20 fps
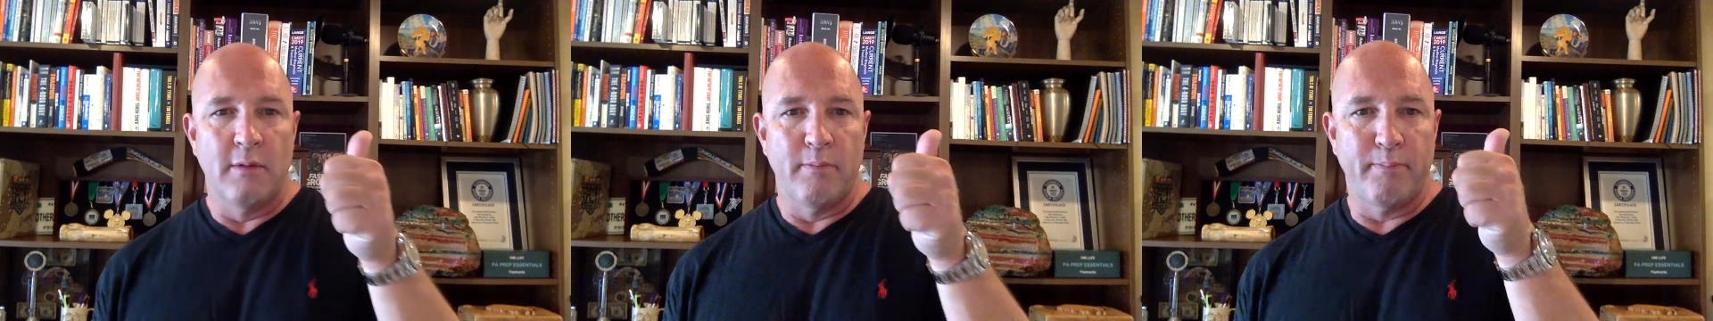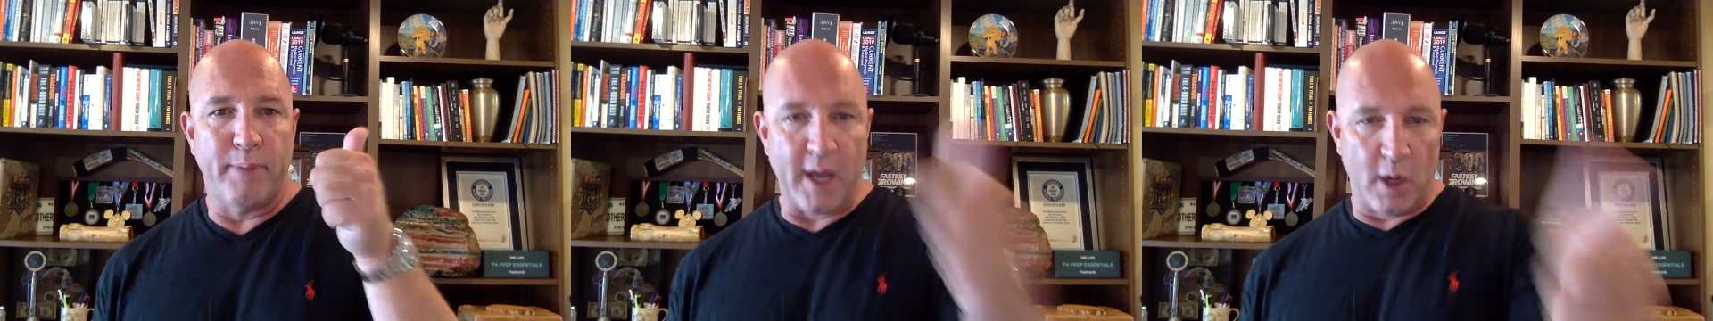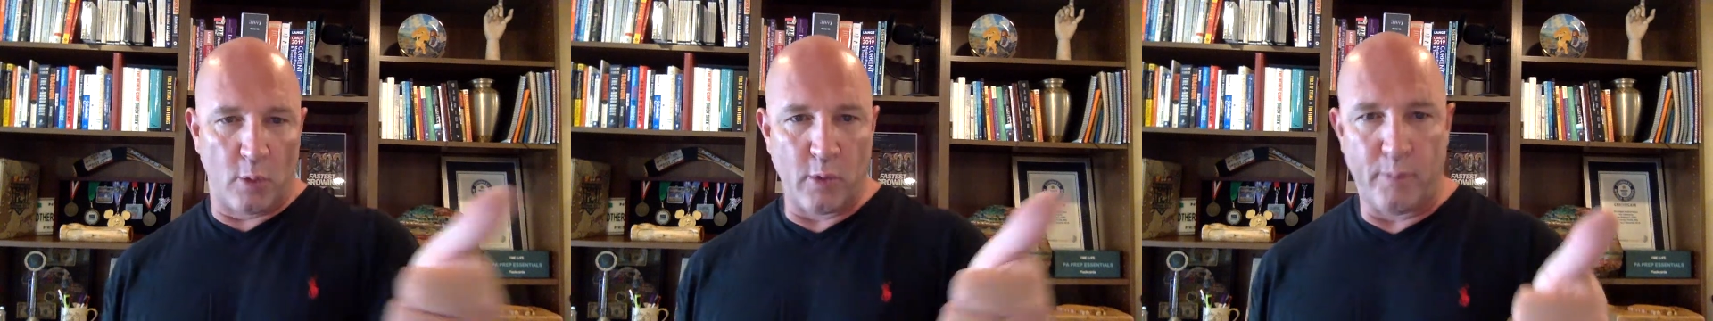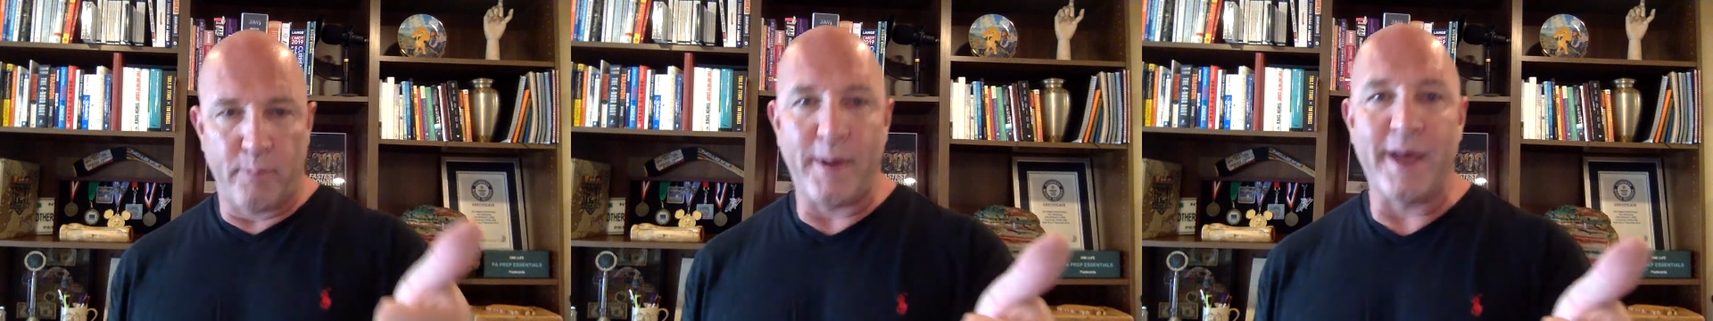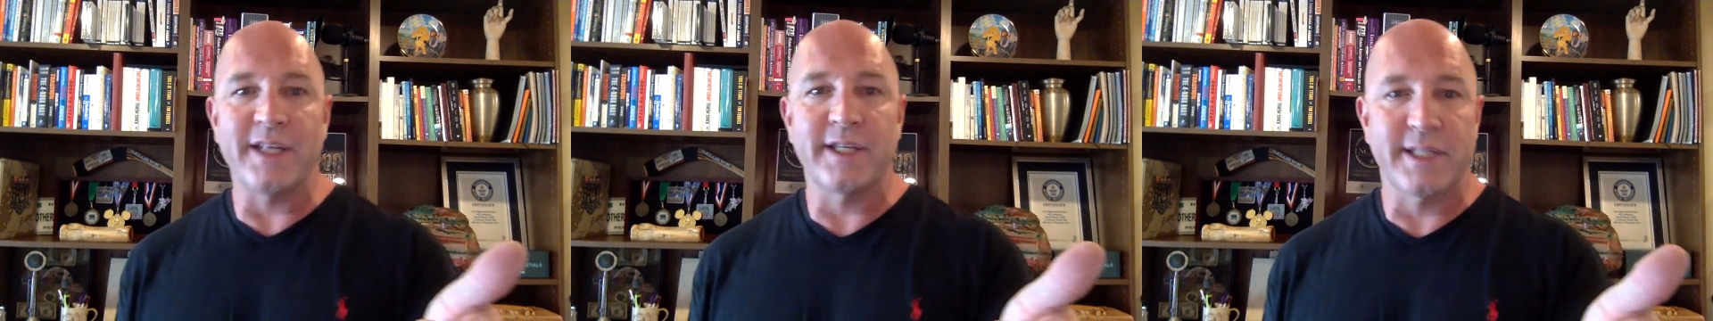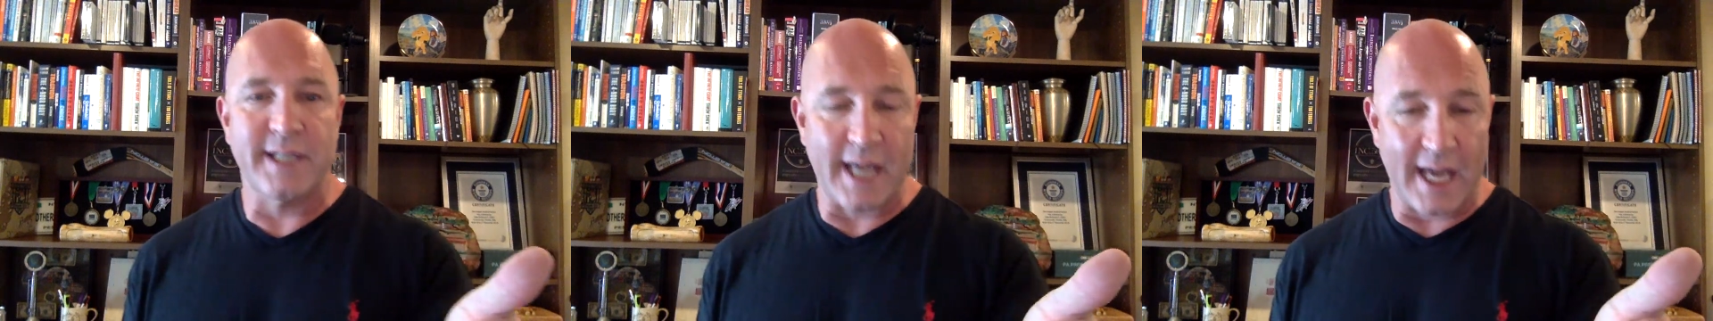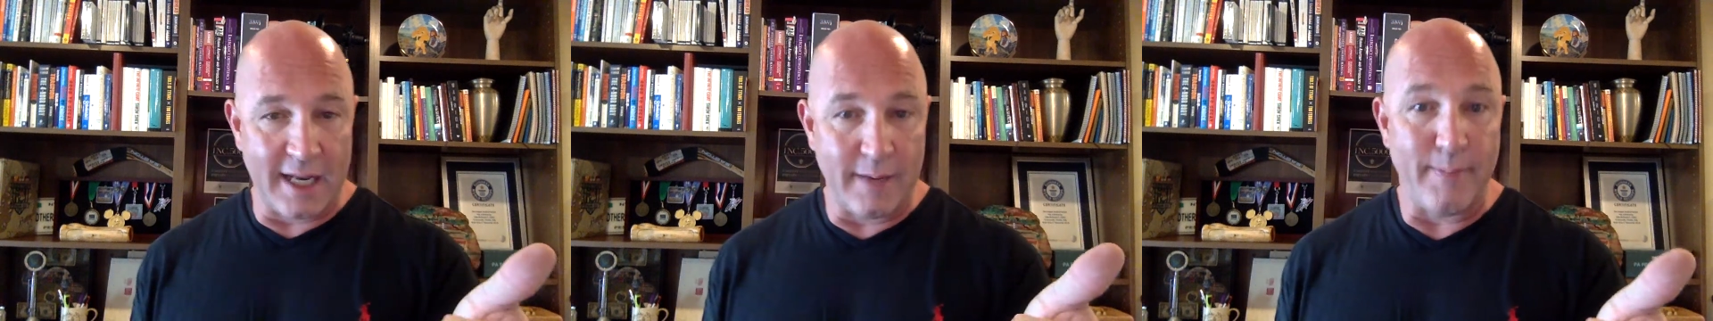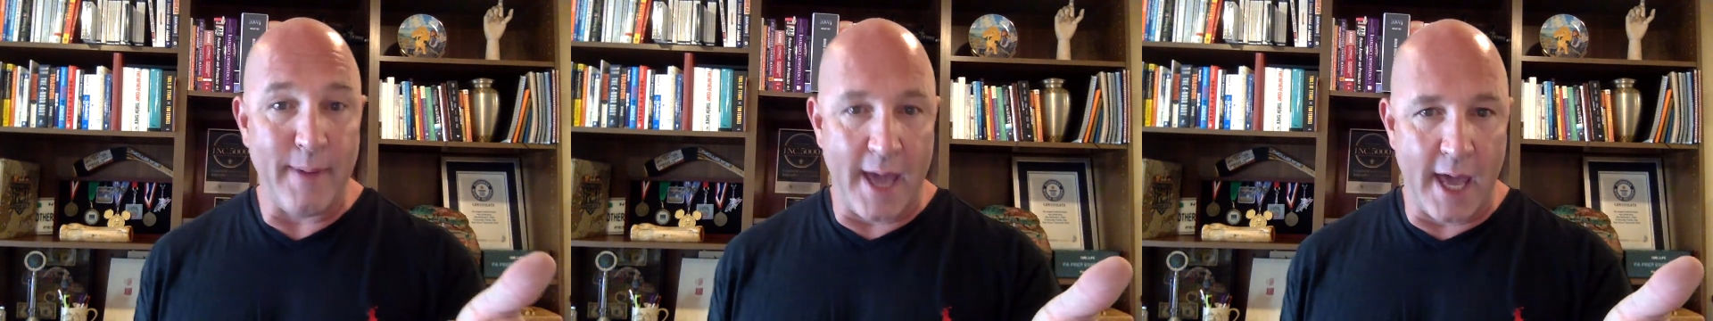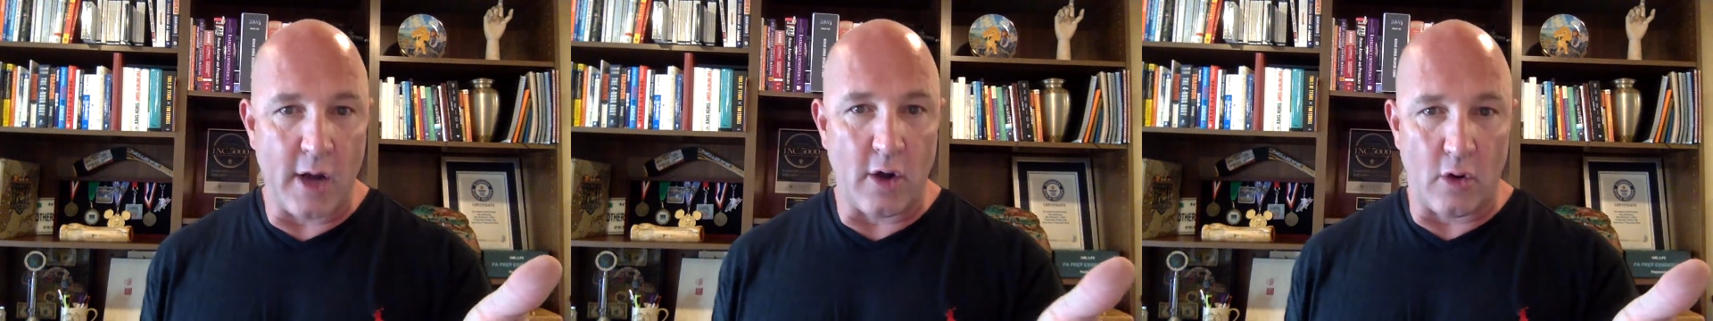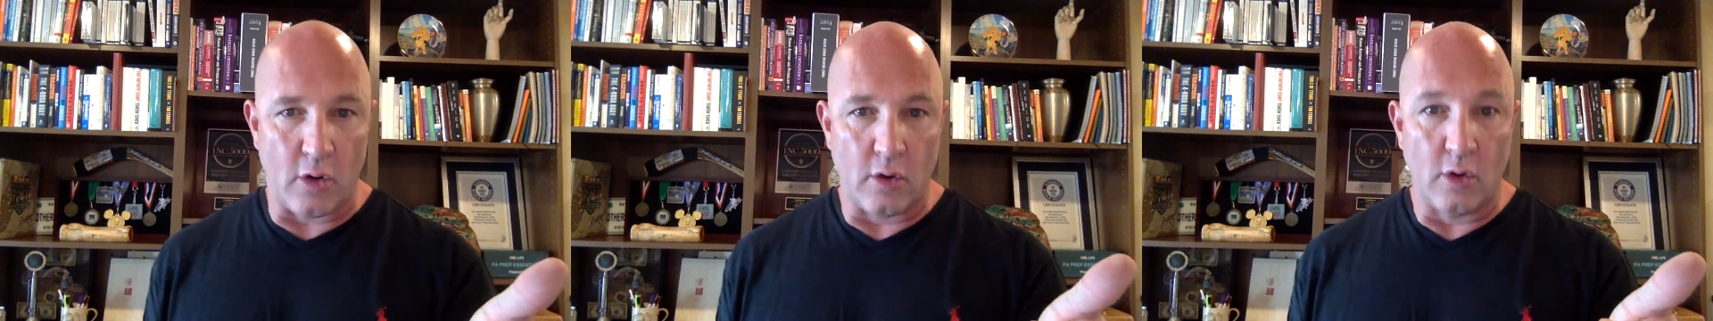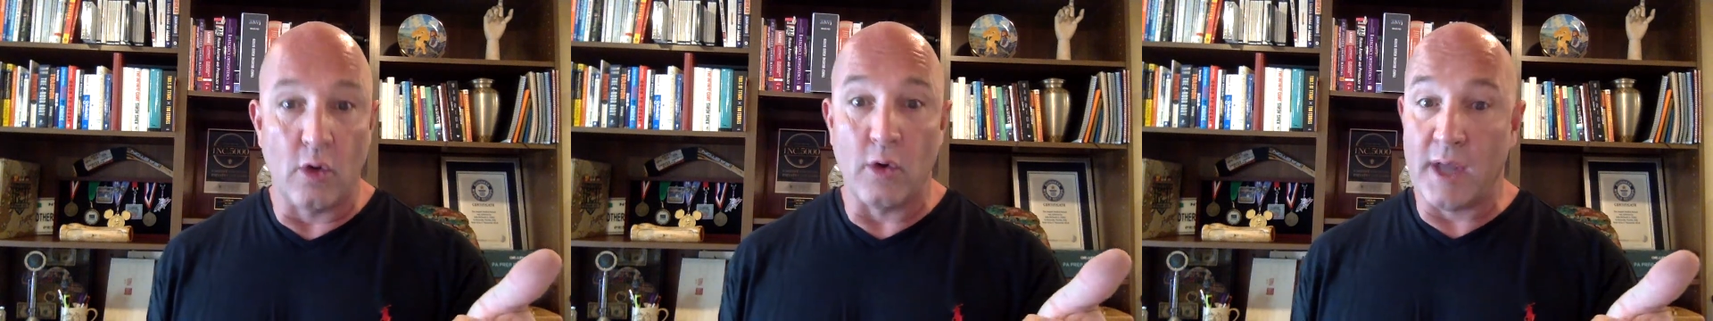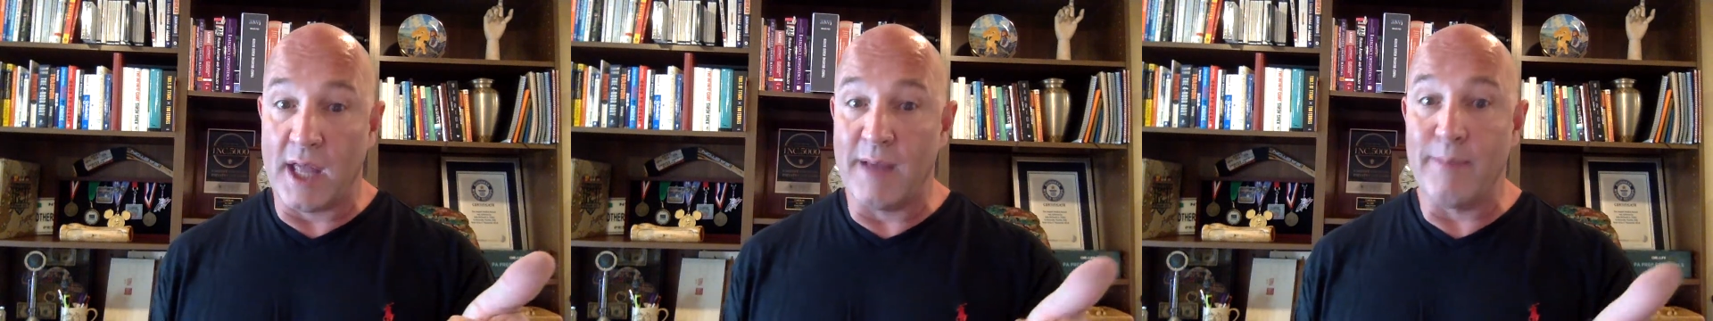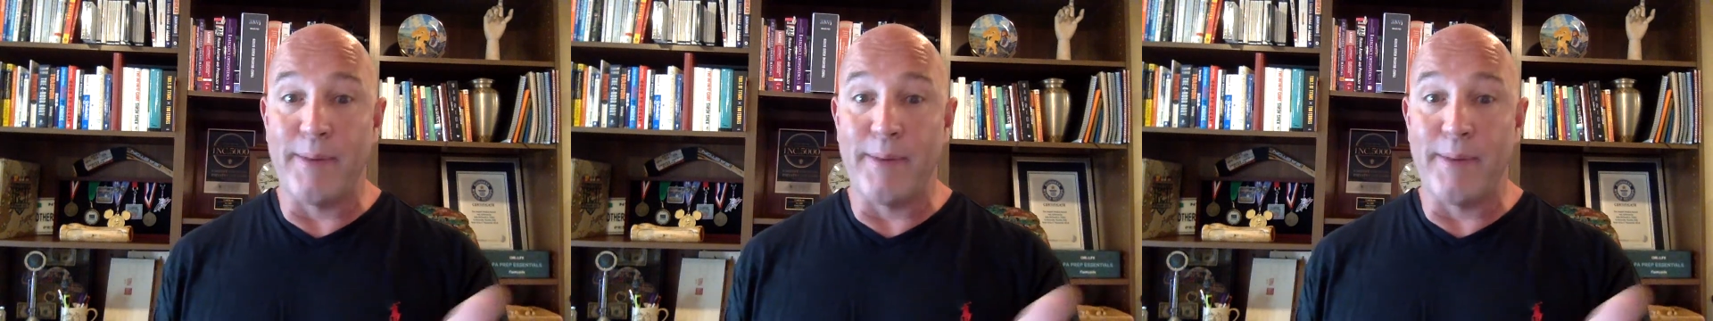Better with bedside manner, okay?